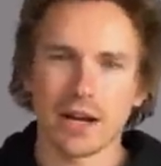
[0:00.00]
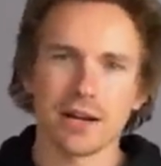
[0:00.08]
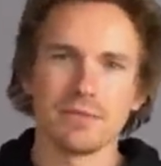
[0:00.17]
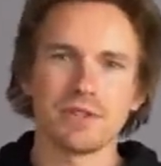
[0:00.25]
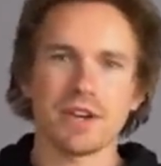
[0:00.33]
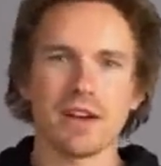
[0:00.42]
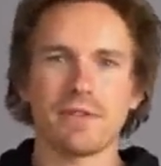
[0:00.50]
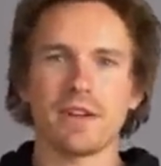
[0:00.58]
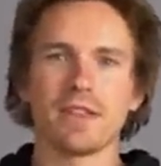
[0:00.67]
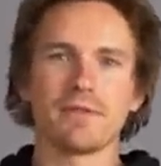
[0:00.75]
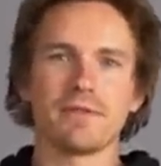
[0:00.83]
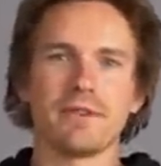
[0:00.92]
I'm
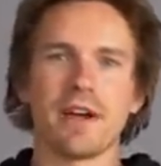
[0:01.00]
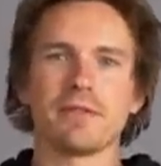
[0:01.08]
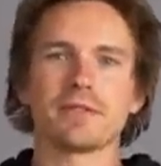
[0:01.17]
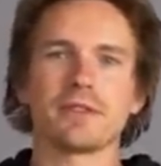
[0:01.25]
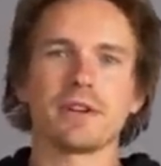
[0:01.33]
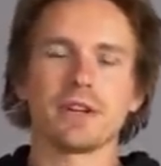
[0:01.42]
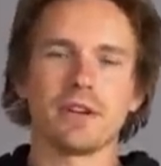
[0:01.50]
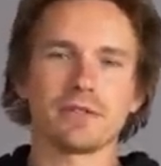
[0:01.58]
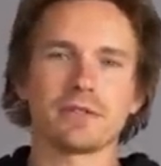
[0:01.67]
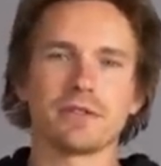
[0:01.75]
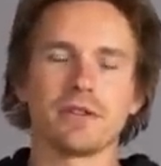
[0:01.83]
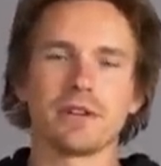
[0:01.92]
Jeff, the founder and
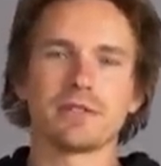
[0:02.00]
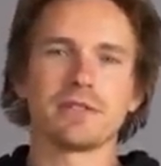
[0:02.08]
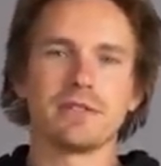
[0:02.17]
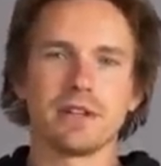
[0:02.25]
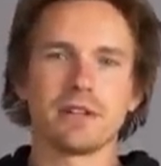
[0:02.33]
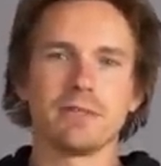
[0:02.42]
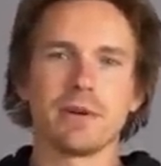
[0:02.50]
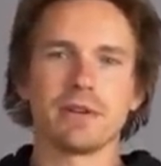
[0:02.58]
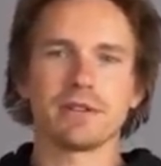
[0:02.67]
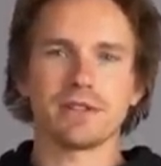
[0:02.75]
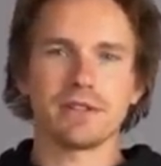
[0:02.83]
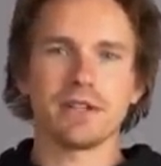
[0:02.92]
also known as the
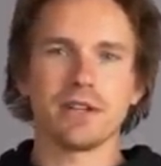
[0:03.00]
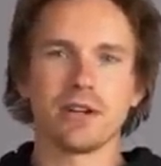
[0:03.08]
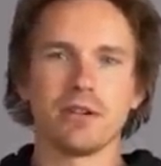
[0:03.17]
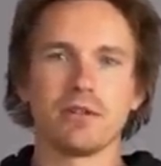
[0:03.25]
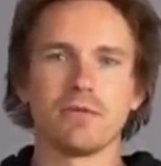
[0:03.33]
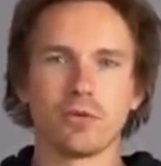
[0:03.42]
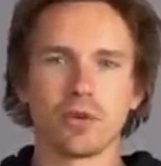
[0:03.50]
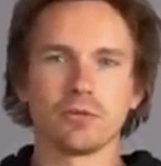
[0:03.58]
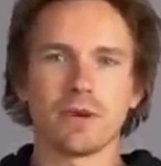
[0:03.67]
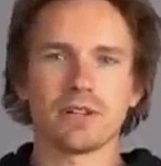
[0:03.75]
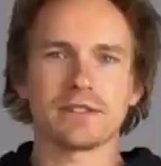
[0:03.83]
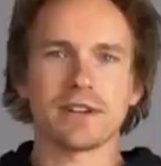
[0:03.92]
Dingleberry CEO of
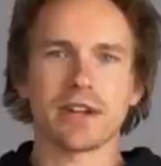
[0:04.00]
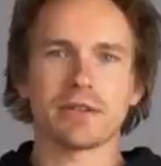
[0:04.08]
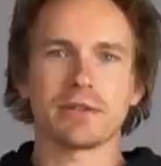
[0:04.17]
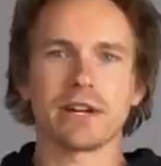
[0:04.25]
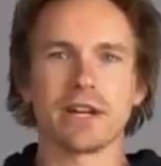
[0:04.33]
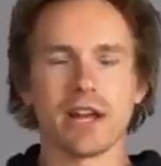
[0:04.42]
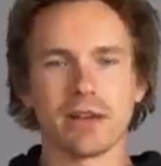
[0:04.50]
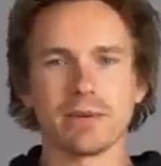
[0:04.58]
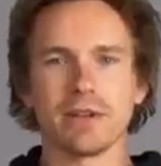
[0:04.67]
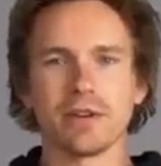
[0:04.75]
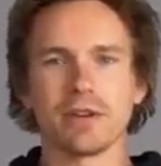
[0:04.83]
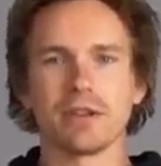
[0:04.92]
Worldwide Cyclery, and I'm
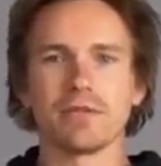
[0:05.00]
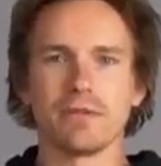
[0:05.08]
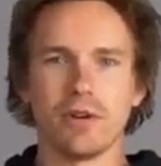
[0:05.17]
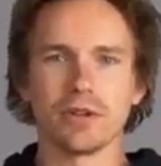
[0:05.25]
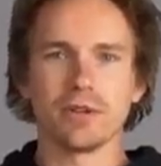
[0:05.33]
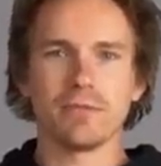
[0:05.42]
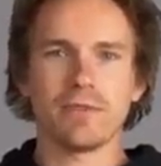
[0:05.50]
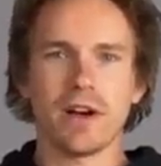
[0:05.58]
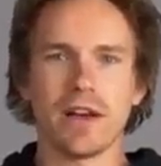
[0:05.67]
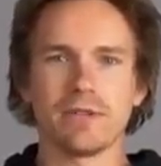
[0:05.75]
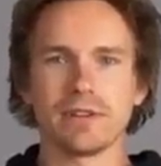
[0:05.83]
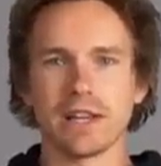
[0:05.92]
here in Volume
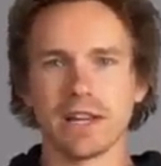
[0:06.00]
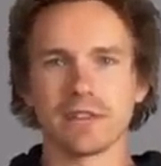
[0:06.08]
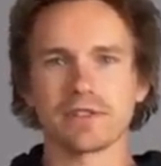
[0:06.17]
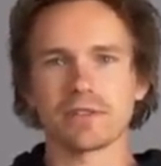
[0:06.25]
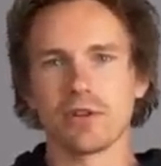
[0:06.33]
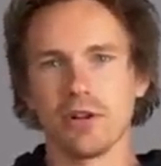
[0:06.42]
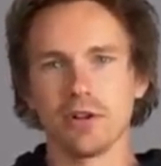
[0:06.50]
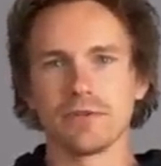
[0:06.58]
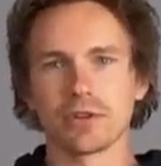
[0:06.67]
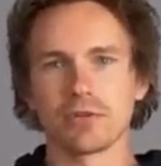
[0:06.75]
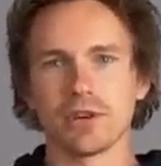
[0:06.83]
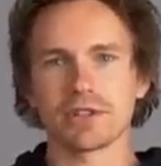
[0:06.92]
5 to answer all of
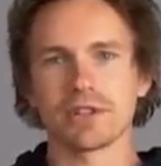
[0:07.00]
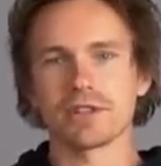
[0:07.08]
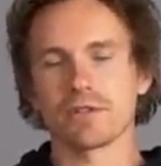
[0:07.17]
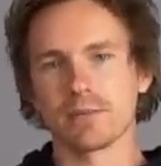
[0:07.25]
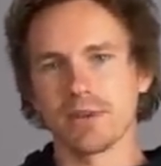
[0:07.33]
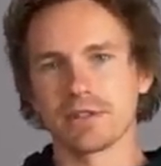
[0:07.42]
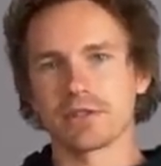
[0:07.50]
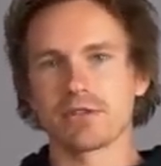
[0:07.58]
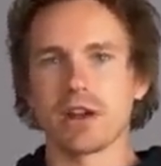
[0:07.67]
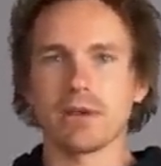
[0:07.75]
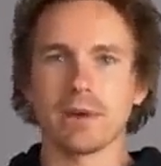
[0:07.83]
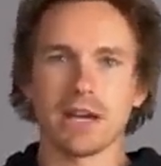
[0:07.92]
your questions from
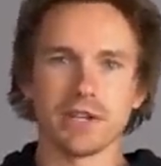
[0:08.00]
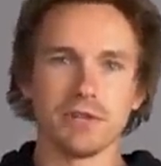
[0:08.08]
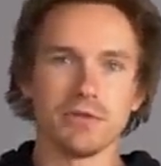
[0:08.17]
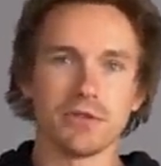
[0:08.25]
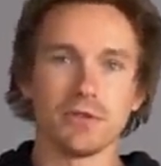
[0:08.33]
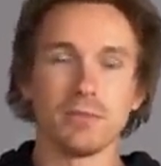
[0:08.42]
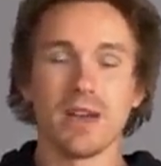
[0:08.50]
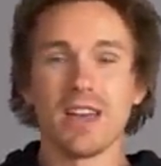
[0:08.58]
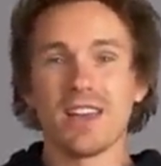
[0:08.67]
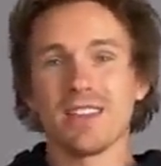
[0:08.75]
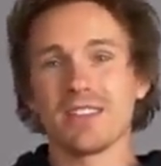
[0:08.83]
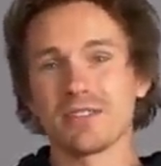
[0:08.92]
Instagram and YouTube.
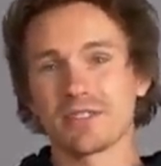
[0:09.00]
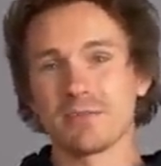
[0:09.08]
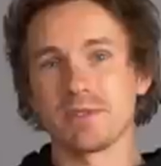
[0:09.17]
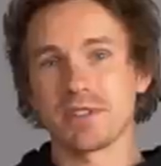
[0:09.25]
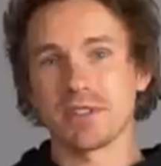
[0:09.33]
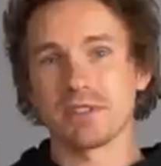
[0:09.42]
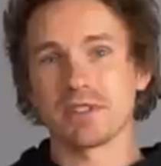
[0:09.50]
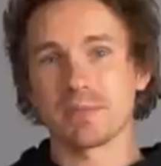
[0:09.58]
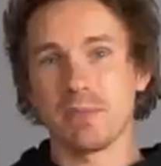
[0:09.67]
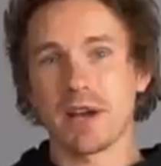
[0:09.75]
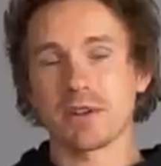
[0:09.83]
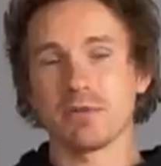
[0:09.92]
There's some serious
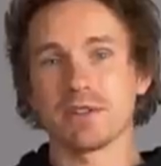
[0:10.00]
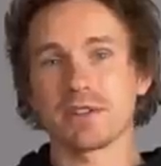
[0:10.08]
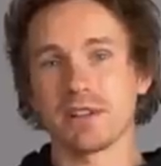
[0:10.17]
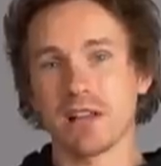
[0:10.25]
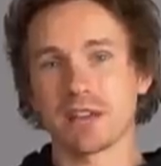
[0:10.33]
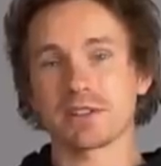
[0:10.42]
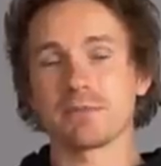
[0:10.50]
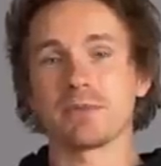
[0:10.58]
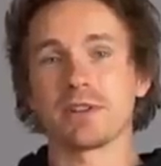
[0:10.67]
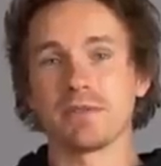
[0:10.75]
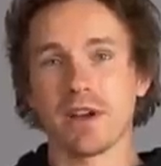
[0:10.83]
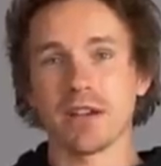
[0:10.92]
bike ones that'll actually
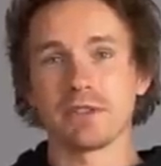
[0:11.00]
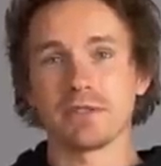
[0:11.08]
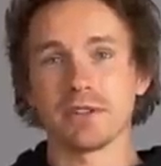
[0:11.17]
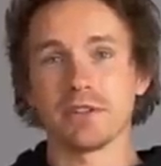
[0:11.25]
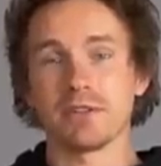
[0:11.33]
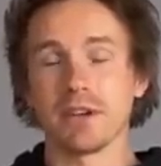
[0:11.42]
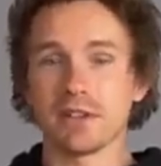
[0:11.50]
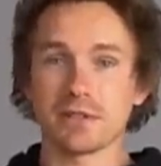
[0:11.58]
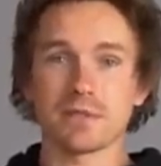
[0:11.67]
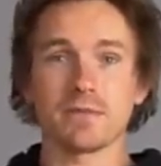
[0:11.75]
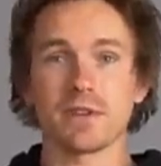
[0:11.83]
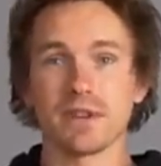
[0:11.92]
bring value to you, and
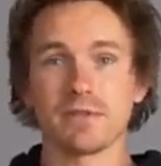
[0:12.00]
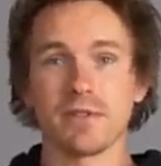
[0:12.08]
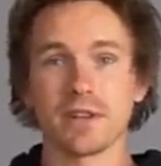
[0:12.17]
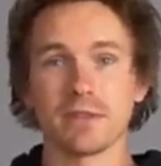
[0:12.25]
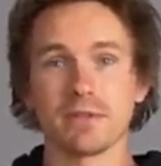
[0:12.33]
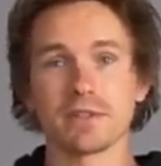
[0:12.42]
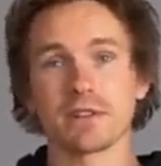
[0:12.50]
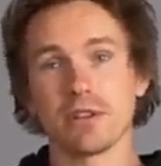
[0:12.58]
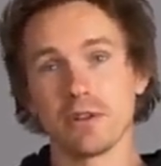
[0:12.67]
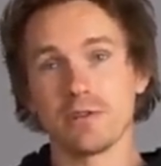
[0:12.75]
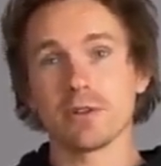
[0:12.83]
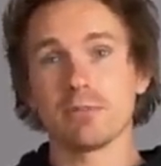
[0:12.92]
there's some very funny ones
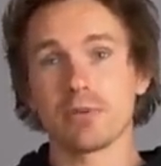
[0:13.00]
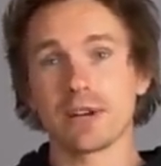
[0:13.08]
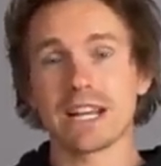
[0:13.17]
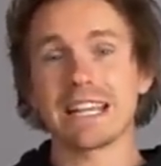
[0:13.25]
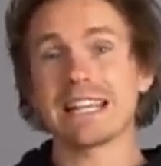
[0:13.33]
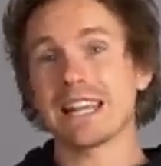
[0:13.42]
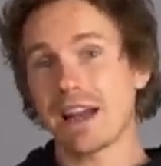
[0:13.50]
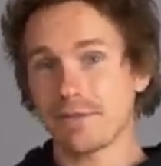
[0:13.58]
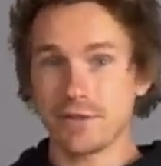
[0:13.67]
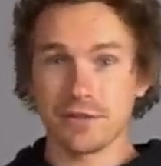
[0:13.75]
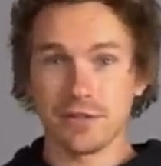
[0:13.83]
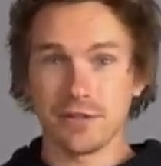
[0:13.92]
that'll hopefully bring
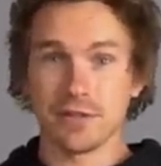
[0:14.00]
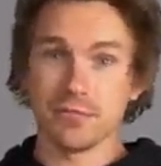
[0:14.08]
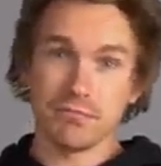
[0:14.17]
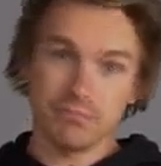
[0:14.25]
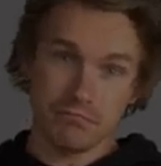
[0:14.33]
laughter to you.